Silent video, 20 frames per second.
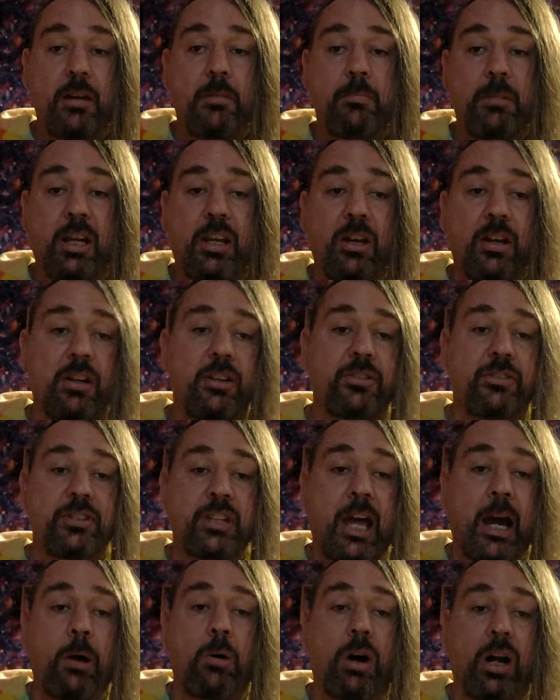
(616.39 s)
because
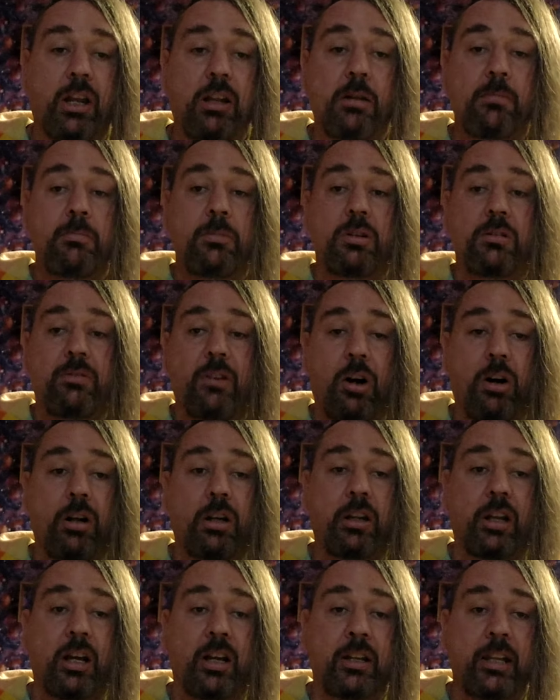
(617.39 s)
now I can move
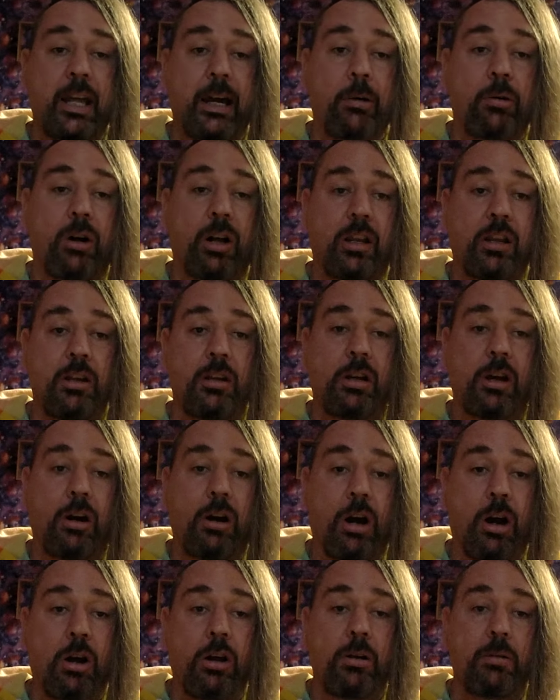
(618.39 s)
on and now I can go
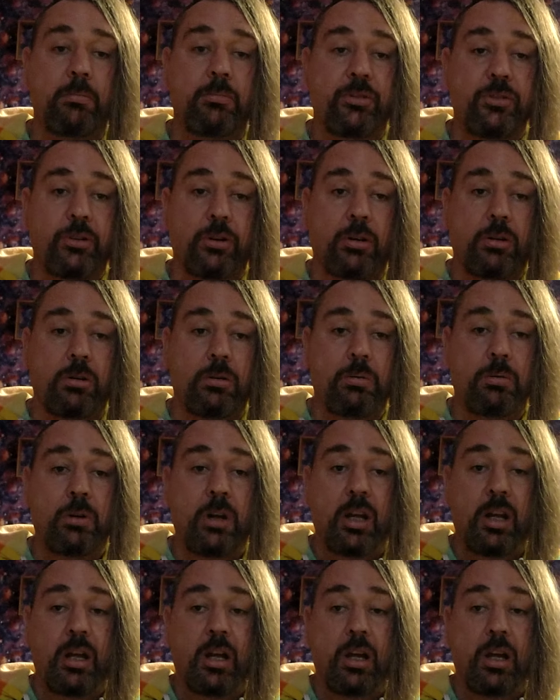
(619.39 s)
home to